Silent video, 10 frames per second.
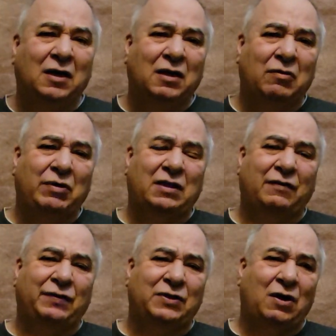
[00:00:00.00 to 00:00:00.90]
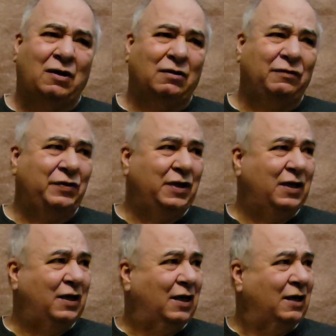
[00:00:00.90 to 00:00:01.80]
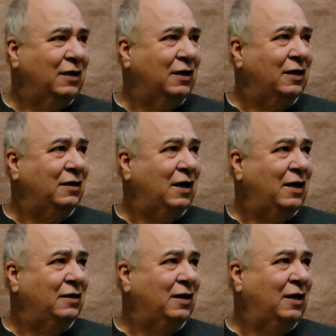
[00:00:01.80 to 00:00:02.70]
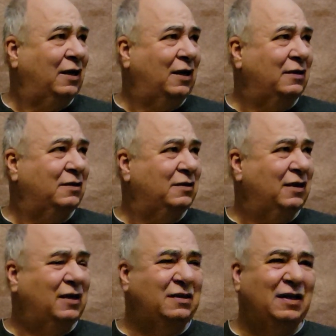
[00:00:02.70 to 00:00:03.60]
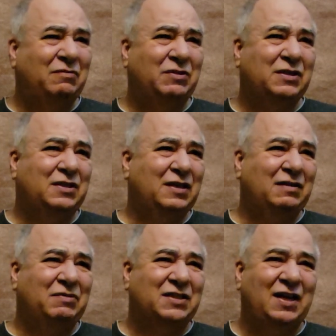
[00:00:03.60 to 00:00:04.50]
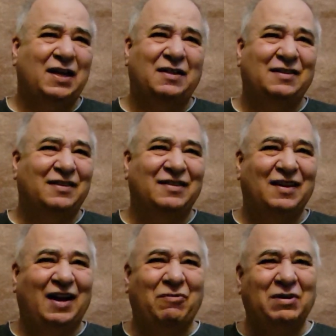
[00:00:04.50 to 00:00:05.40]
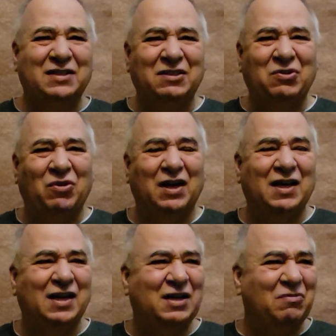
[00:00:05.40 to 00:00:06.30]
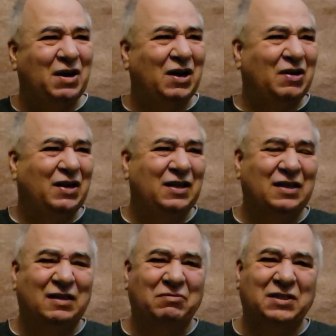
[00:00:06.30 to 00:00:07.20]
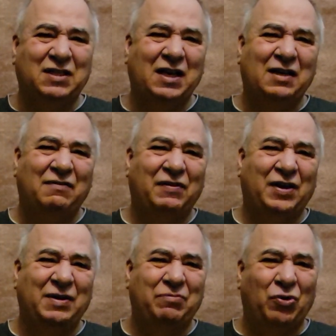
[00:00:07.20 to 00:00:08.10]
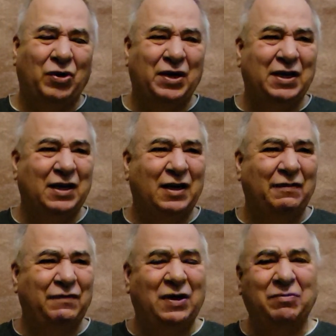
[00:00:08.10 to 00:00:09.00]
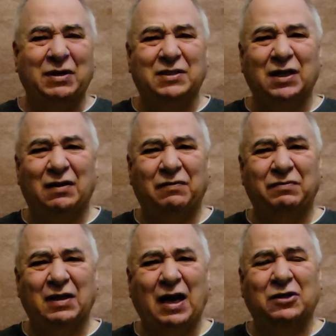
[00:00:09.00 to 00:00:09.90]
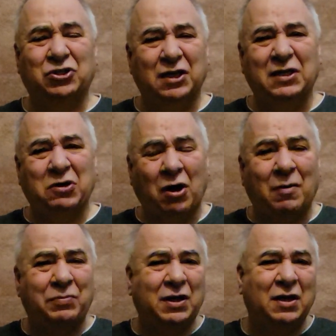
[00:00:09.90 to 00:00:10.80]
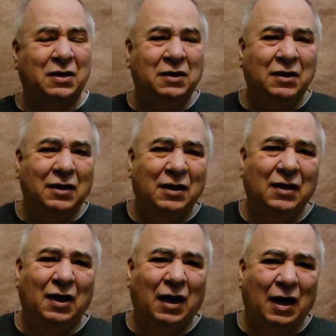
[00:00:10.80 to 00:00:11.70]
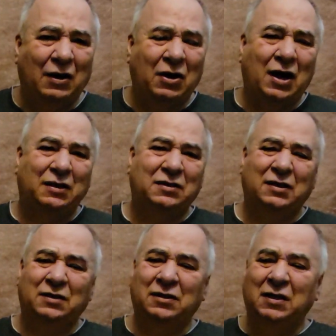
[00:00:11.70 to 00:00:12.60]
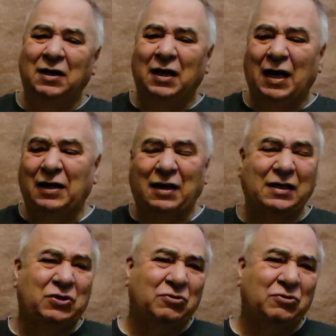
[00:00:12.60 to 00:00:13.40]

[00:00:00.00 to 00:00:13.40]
with the photography, and it was like I wasn't going anywhere, and it was getting very boring, and I found myself actually copying a lot. And I do